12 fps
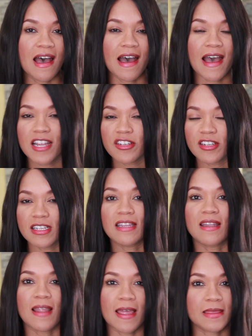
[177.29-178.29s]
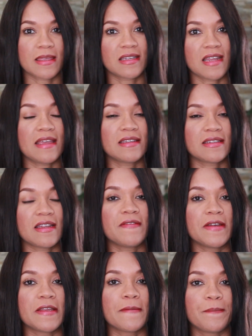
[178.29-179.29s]
I actually liked the taste
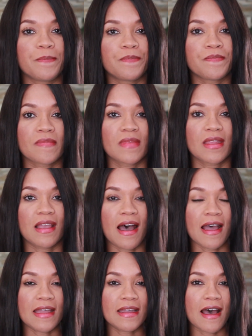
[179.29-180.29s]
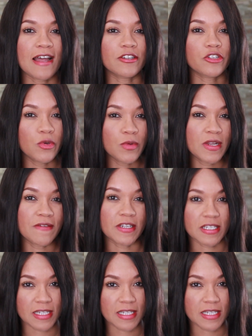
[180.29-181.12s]
of it. I got 2 different